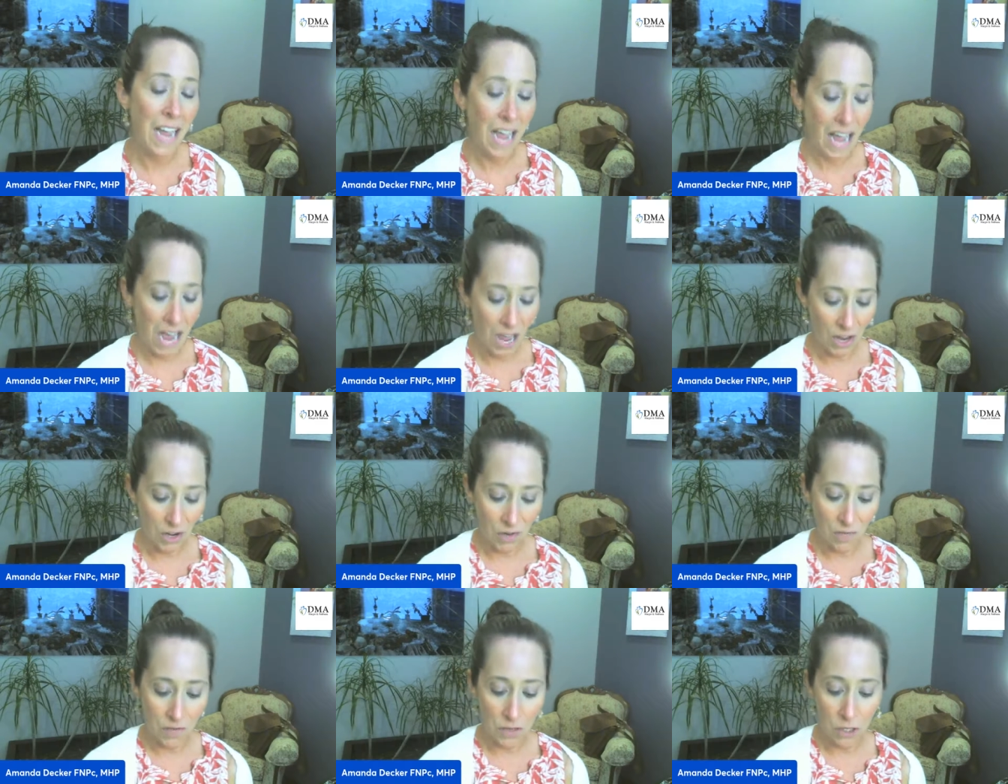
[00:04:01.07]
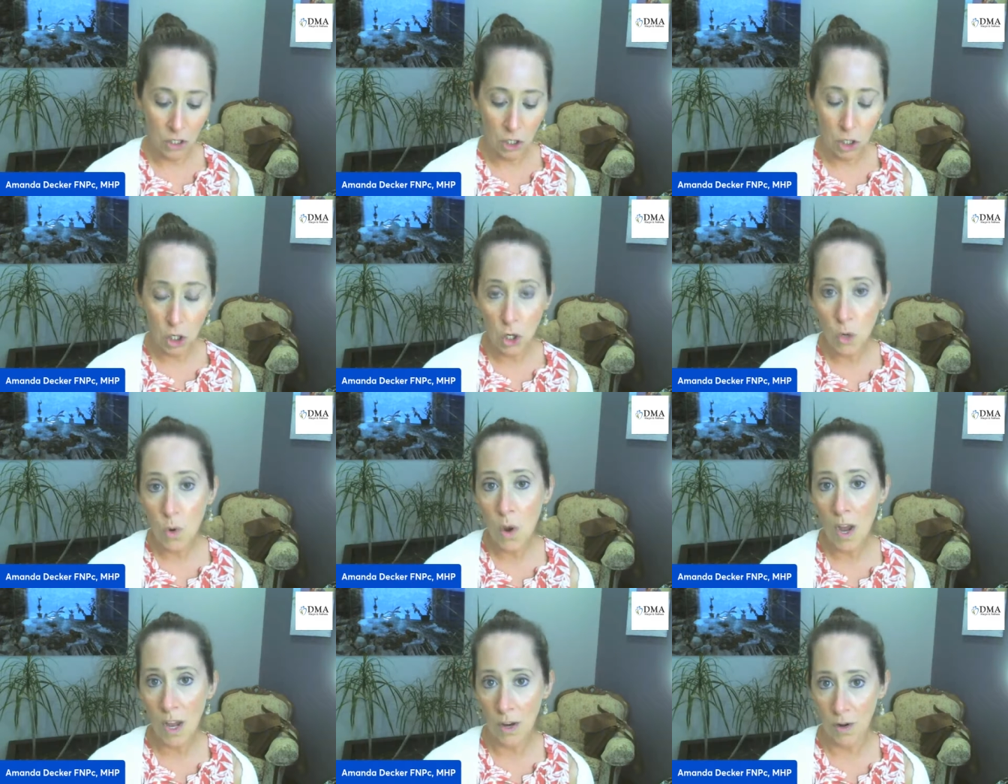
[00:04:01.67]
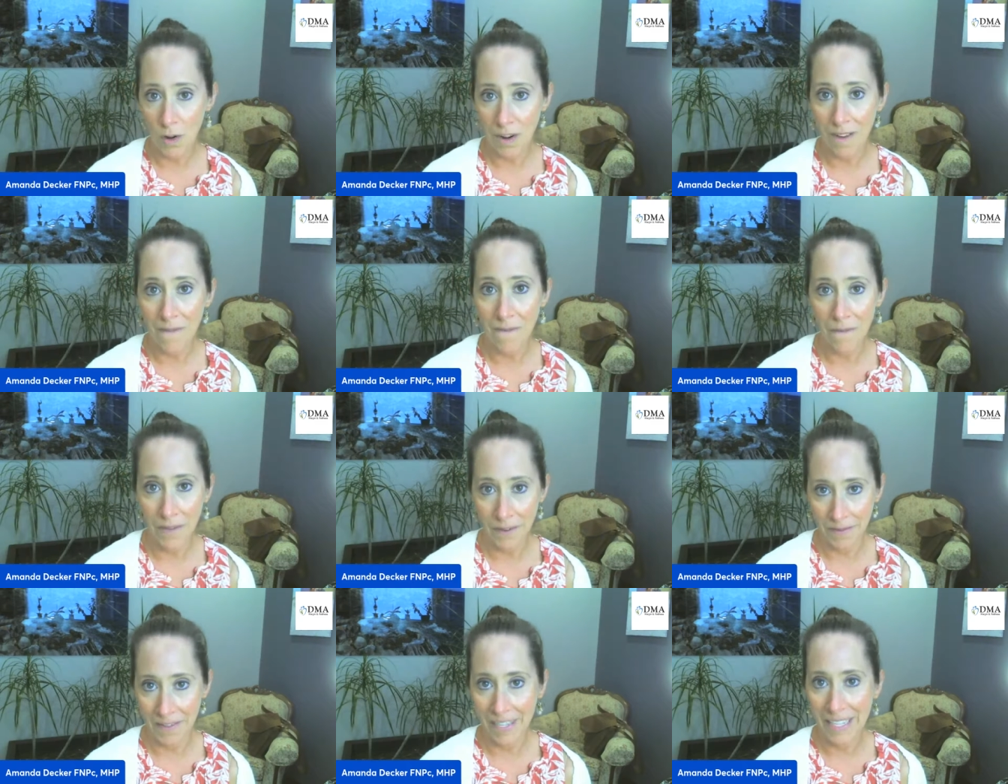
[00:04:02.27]
out of the
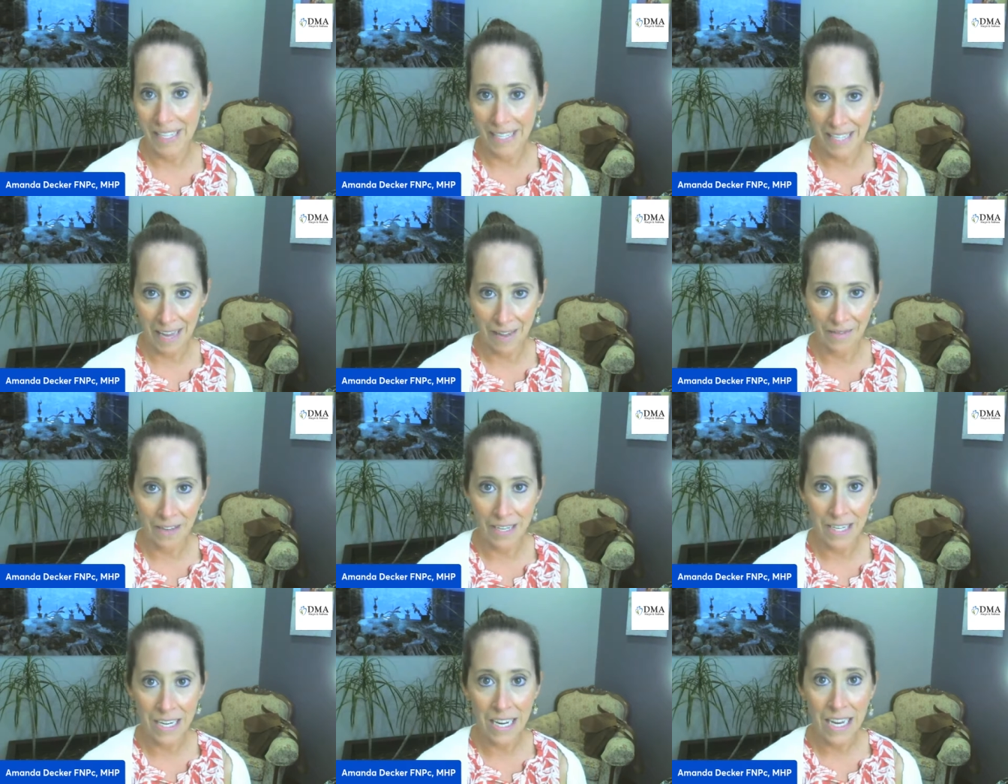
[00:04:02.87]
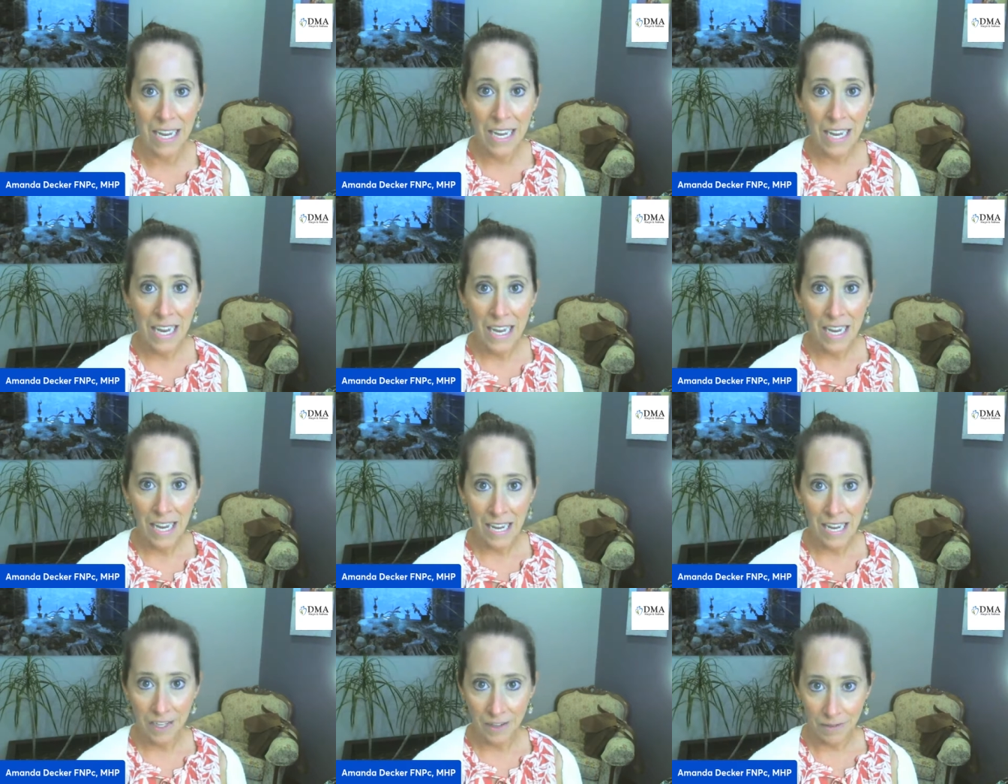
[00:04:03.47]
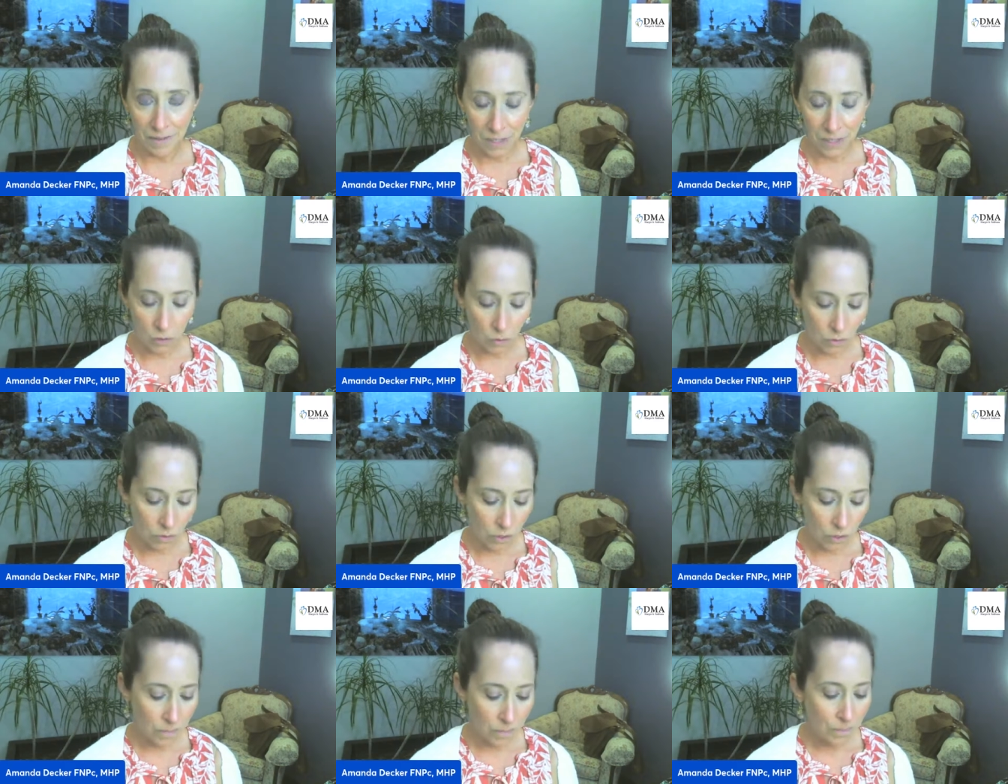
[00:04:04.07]
257
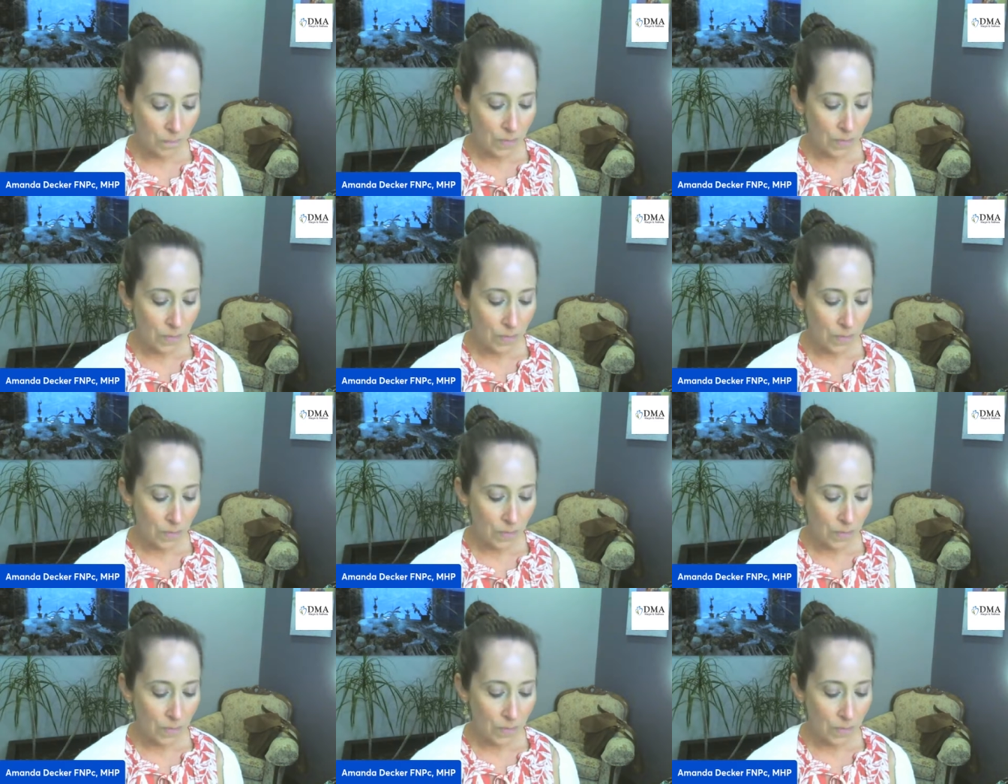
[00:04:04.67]
individuals.